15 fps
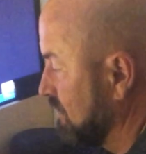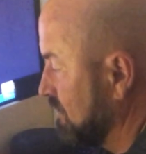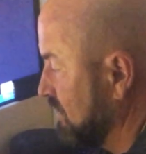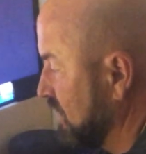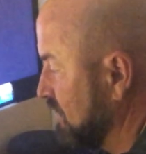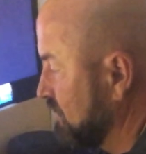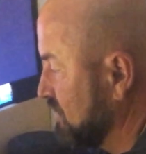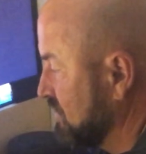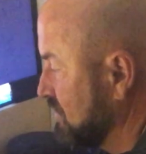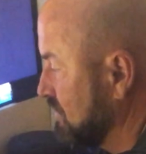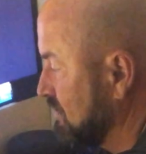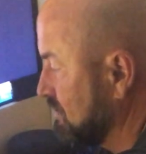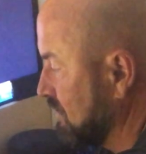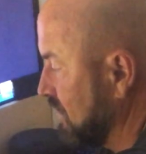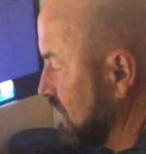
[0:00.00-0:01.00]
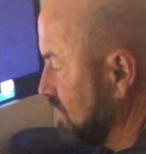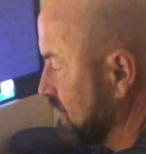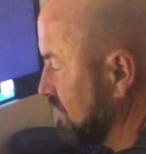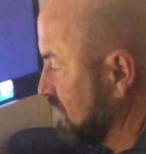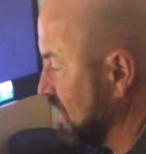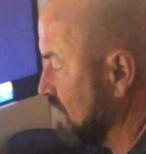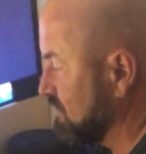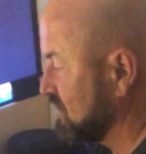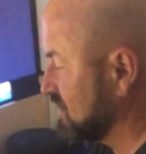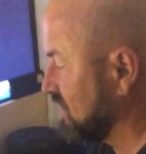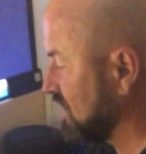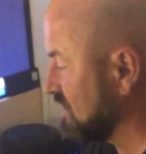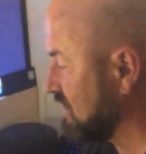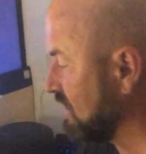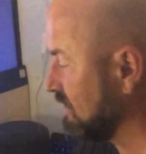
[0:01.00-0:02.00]
Mine was to the right, camera
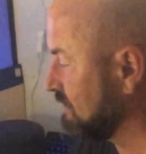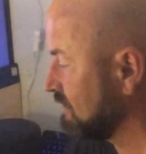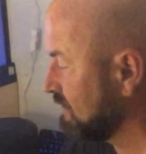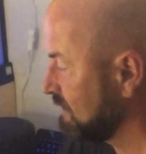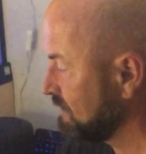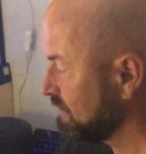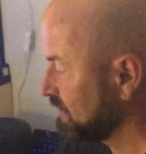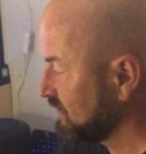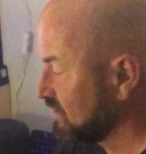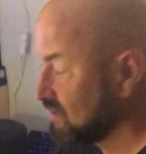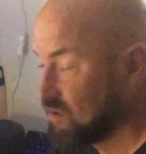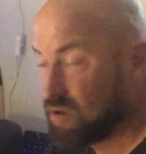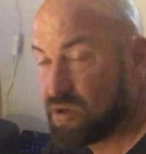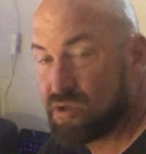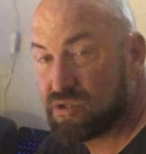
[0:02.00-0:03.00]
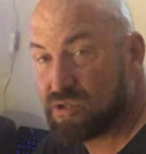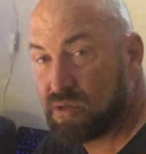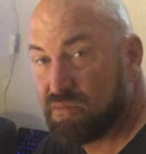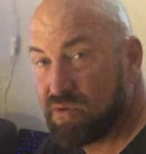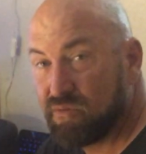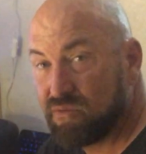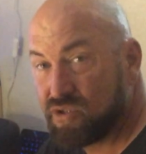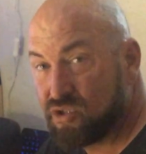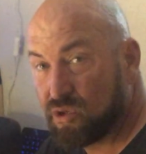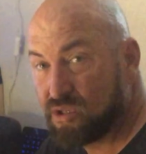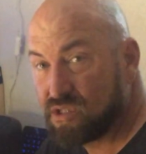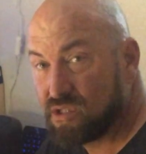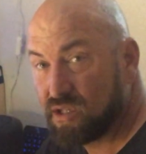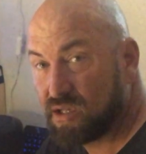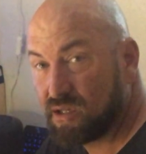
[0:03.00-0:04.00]
side down, so I moved the
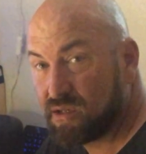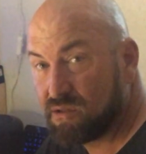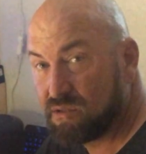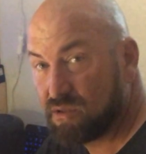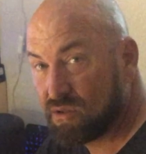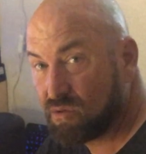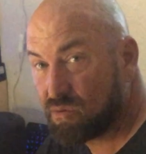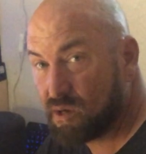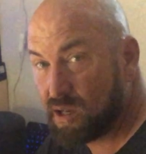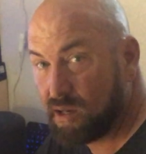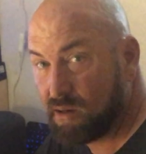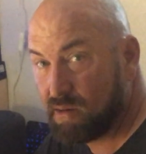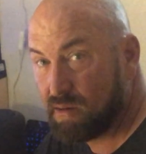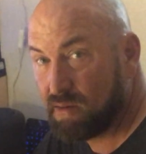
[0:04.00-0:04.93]
joystick to the right.